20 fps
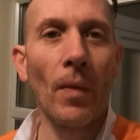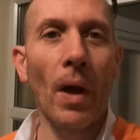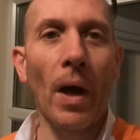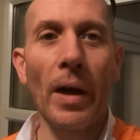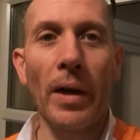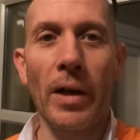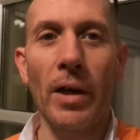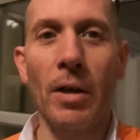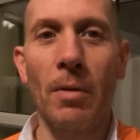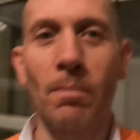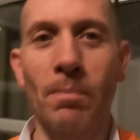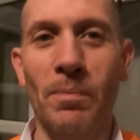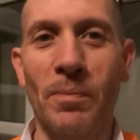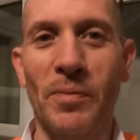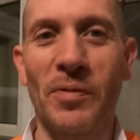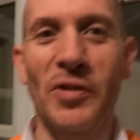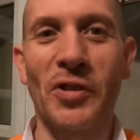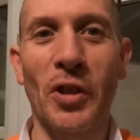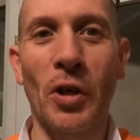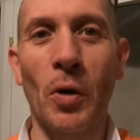Oh yeah,
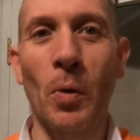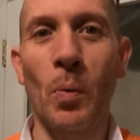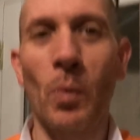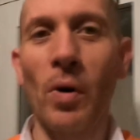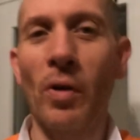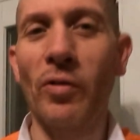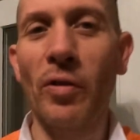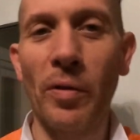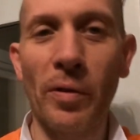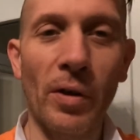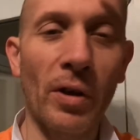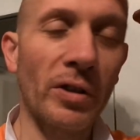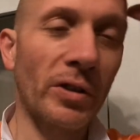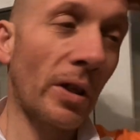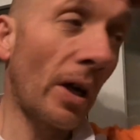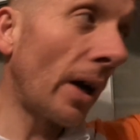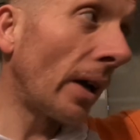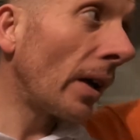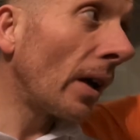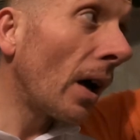so we're on to
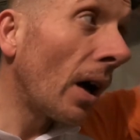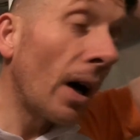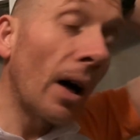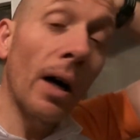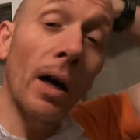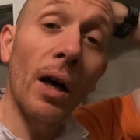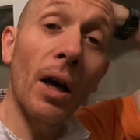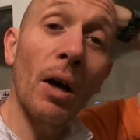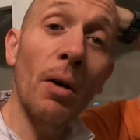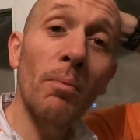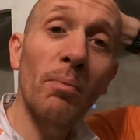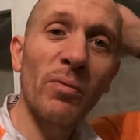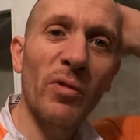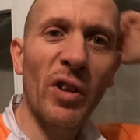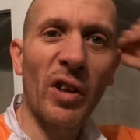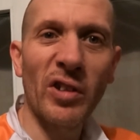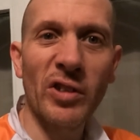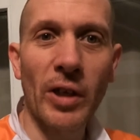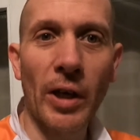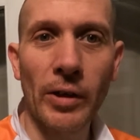Thursday.
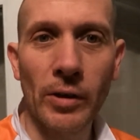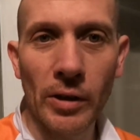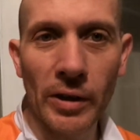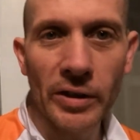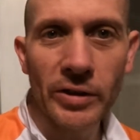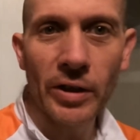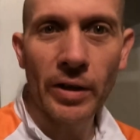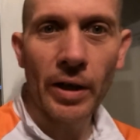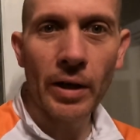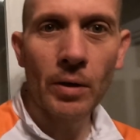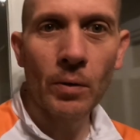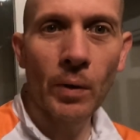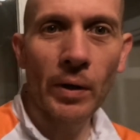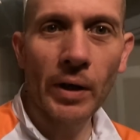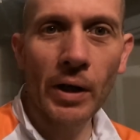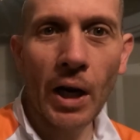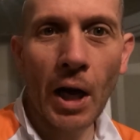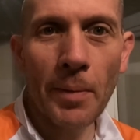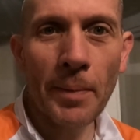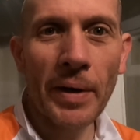Didn't cycle yesterday,
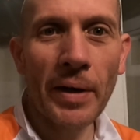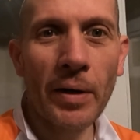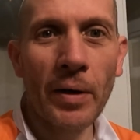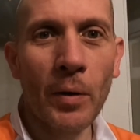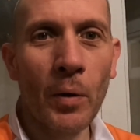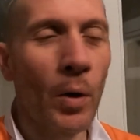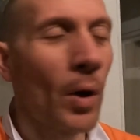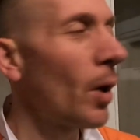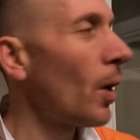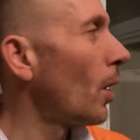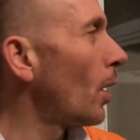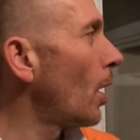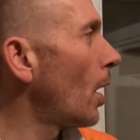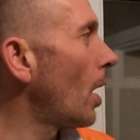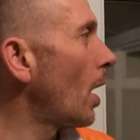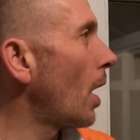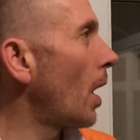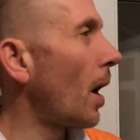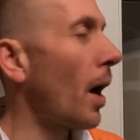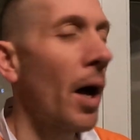went climbing
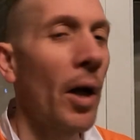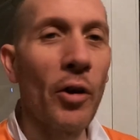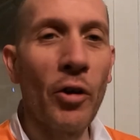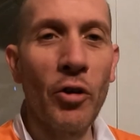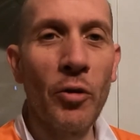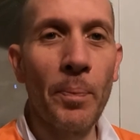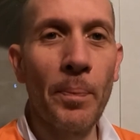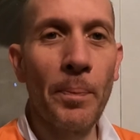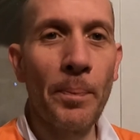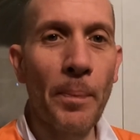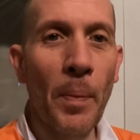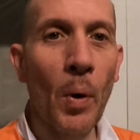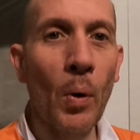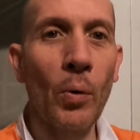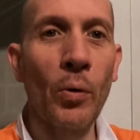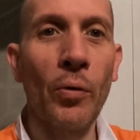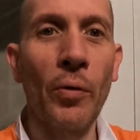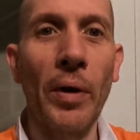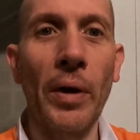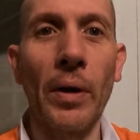and
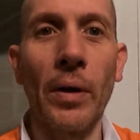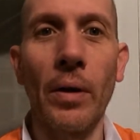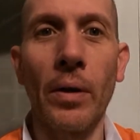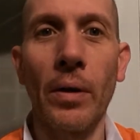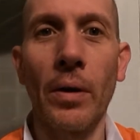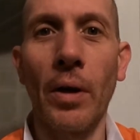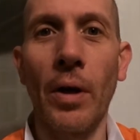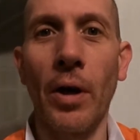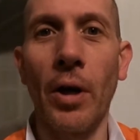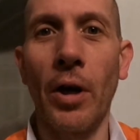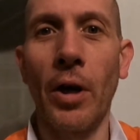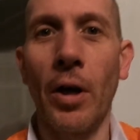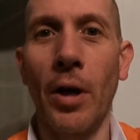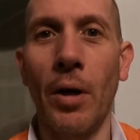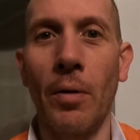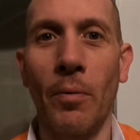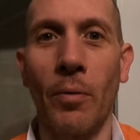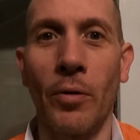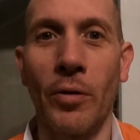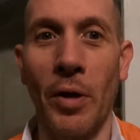bouldering.
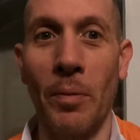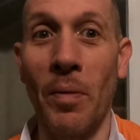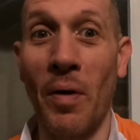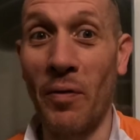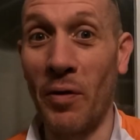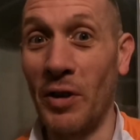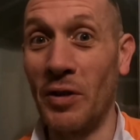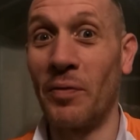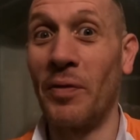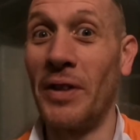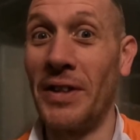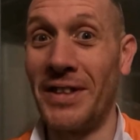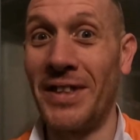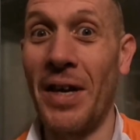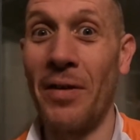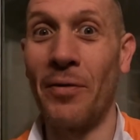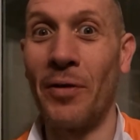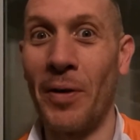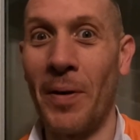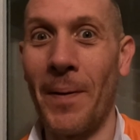Did my first
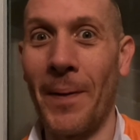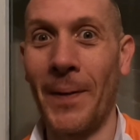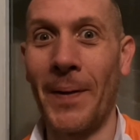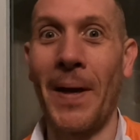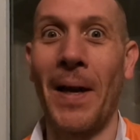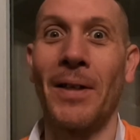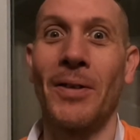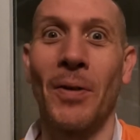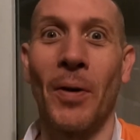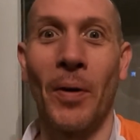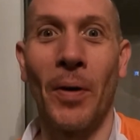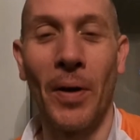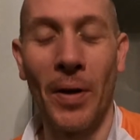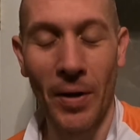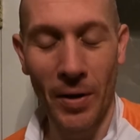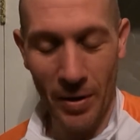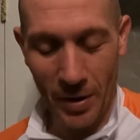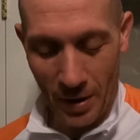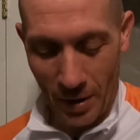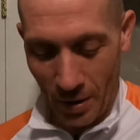V7, get on.
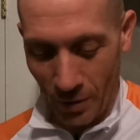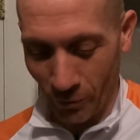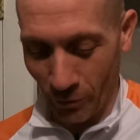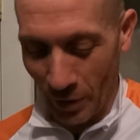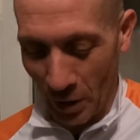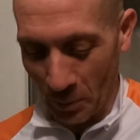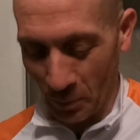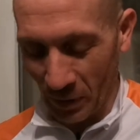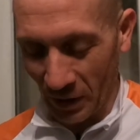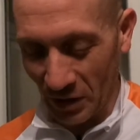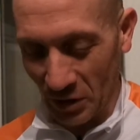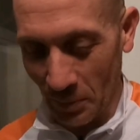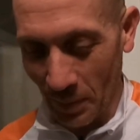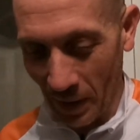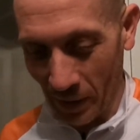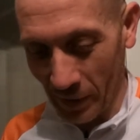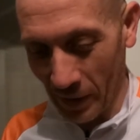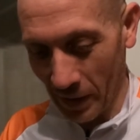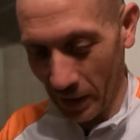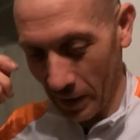Really pleased
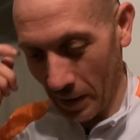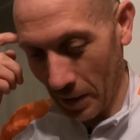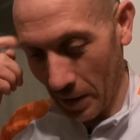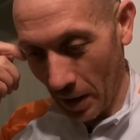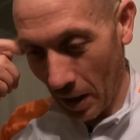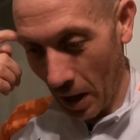about that.